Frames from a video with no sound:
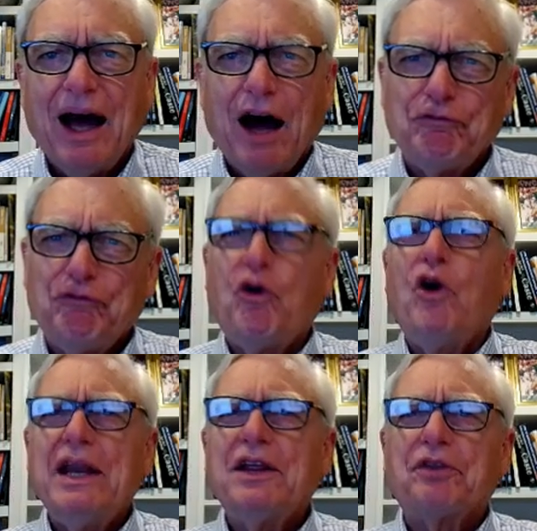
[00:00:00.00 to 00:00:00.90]

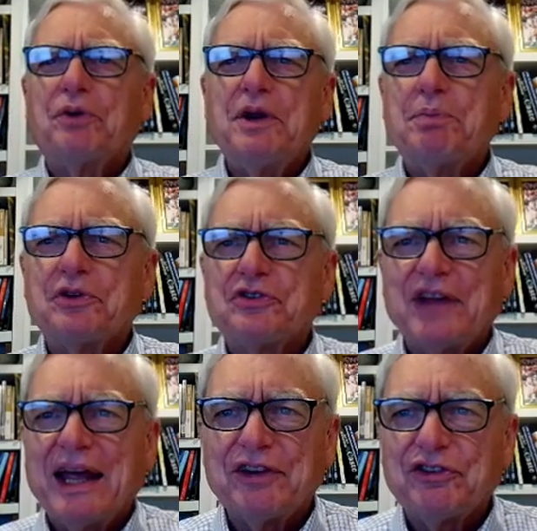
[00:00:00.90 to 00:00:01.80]
Avoiding
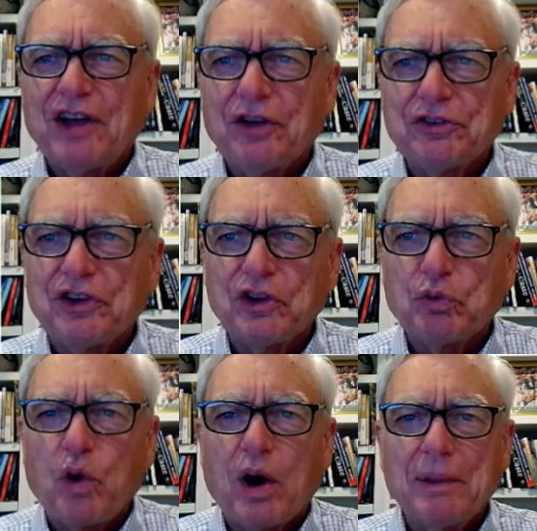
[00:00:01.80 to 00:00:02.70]
3% Celsius
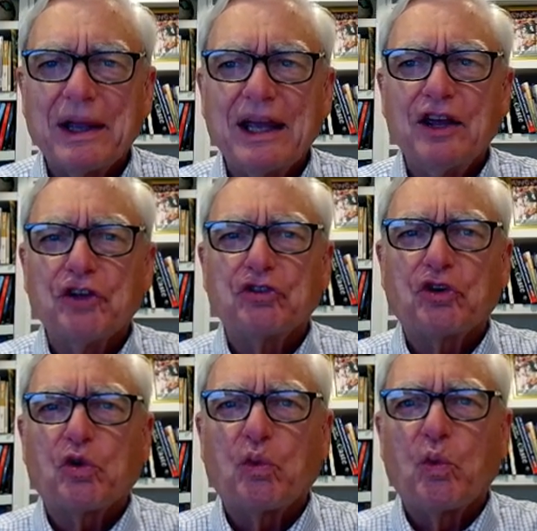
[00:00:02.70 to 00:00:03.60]
warming is
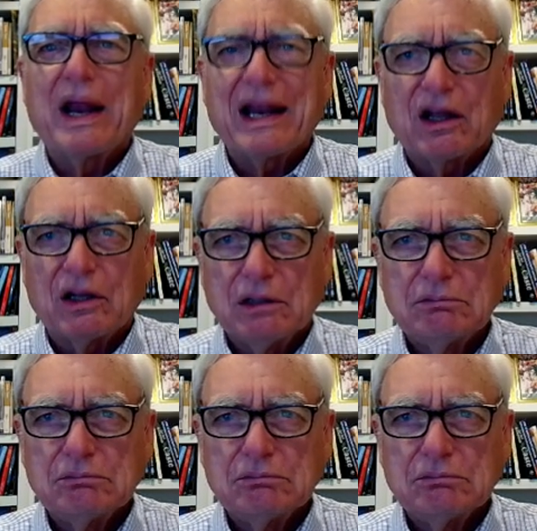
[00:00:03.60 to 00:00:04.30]
critical.